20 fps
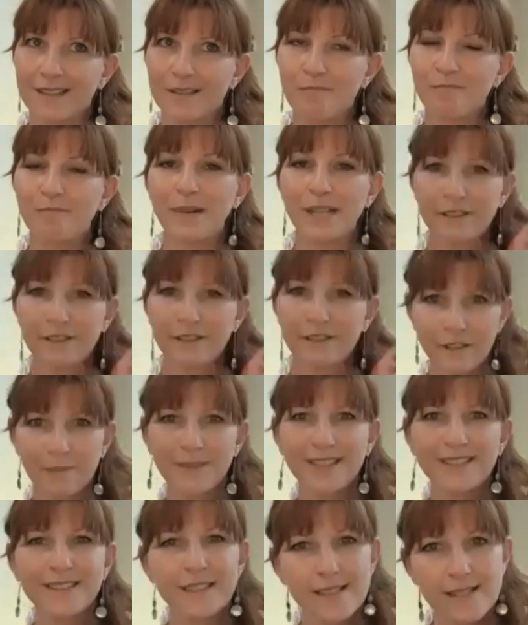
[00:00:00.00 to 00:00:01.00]
but from
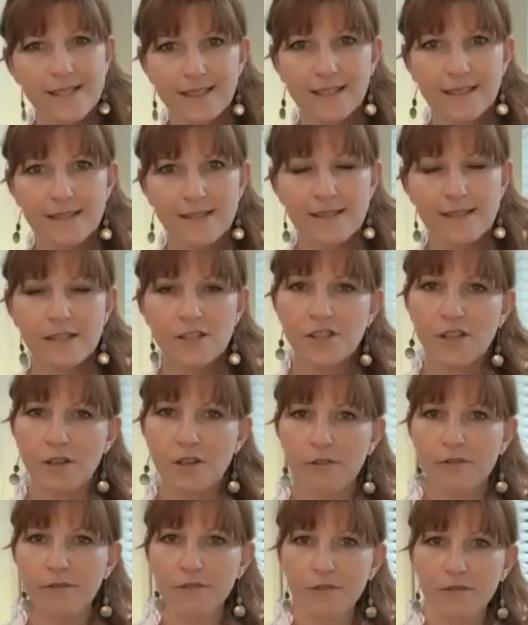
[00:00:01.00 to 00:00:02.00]
the distance.
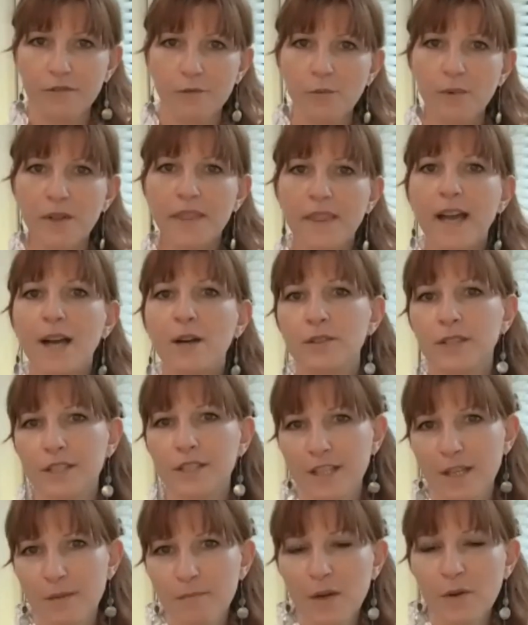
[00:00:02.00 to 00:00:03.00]
So without
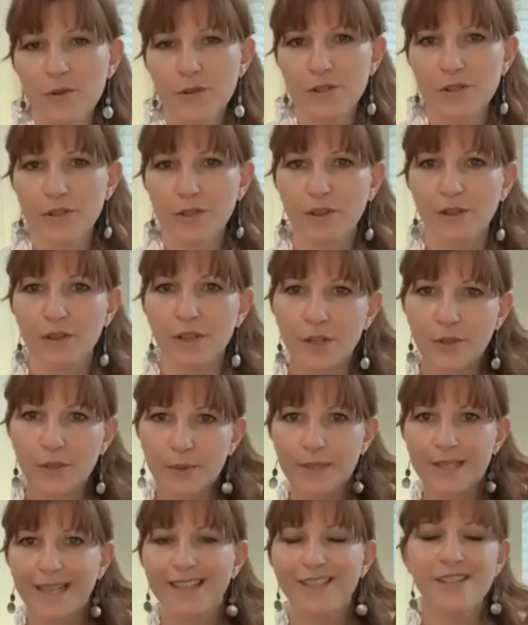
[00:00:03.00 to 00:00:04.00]
that emotional
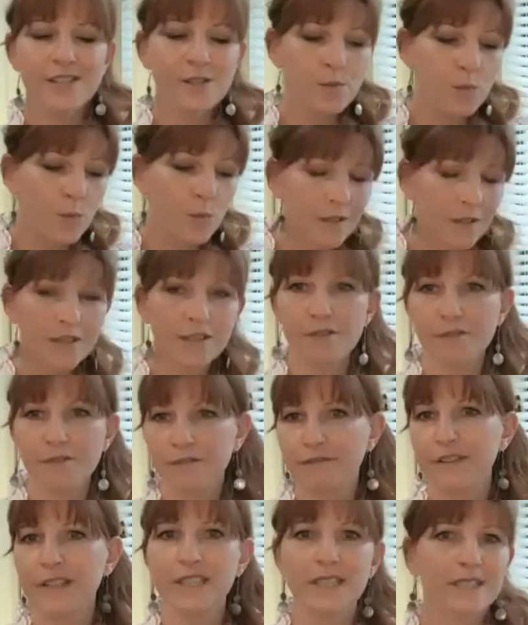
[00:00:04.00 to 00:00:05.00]
load, I just wanted to
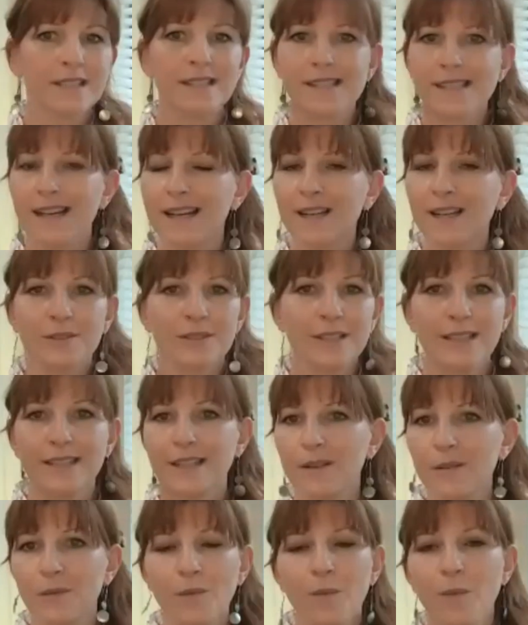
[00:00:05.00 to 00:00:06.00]
figure this out.
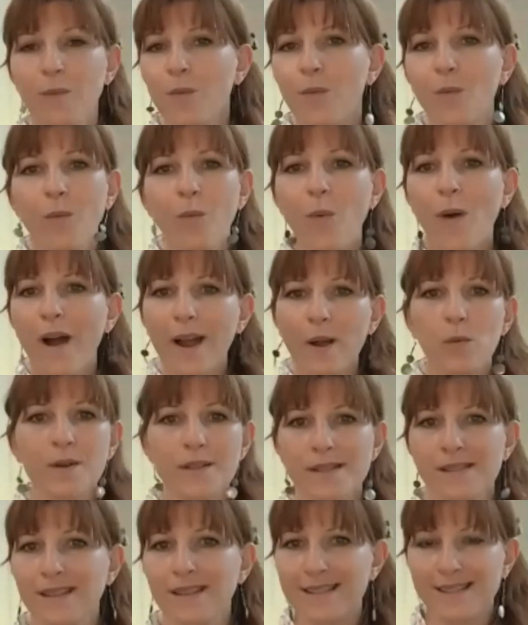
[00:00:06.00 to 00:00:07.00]
Like, why
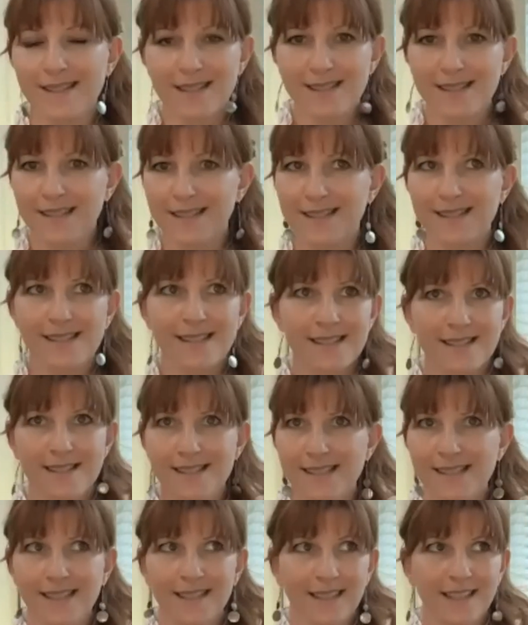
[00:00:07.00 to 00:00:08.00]
wasn't I
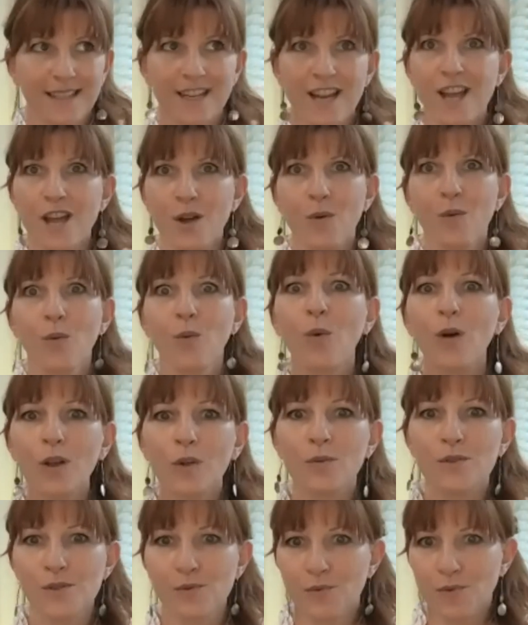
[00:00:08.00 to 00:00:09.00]
succeeding?
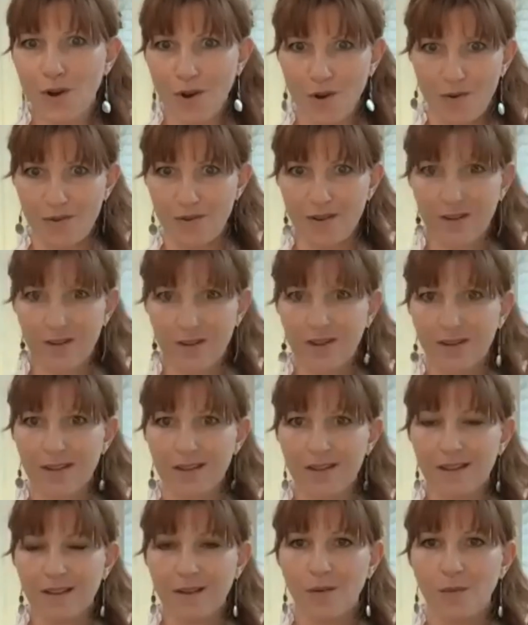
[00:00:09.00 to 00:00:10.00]
What was wrong?
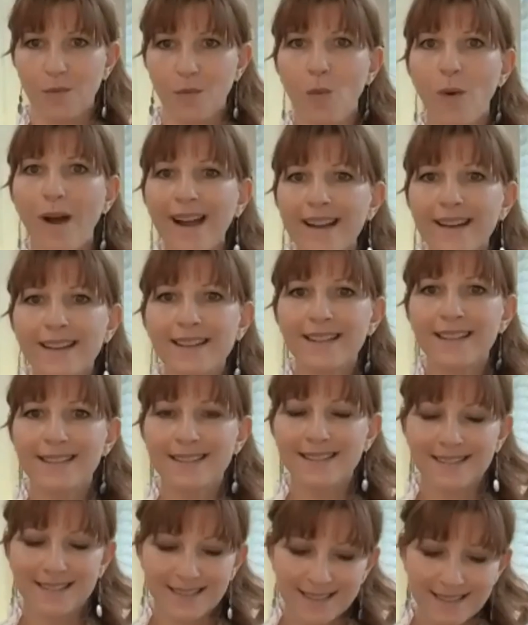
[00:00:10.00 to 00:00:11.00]
Why
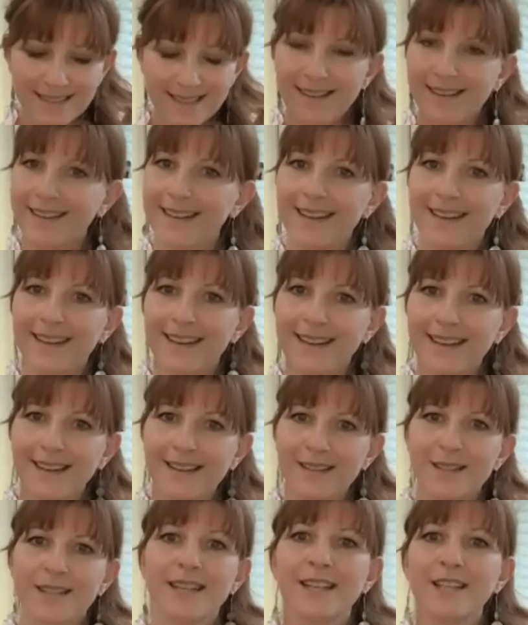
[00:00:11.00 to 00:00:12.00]
did I
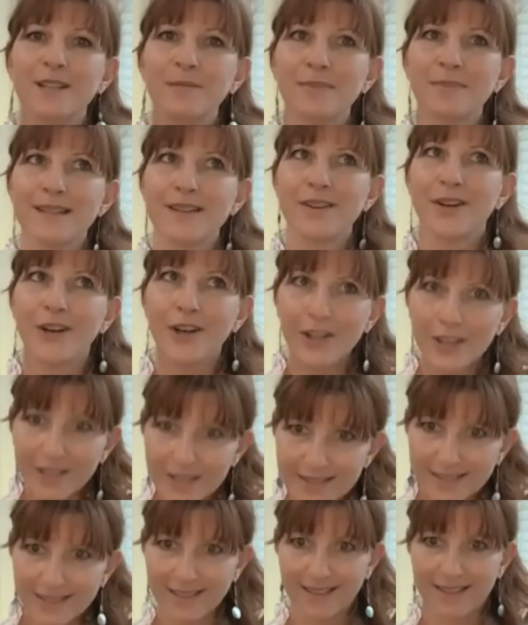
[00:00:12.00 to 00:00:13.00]
keep
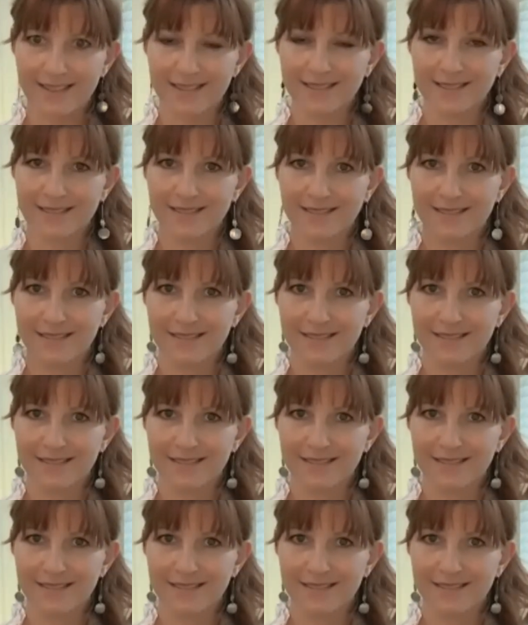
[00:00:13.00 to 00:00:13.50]
hurting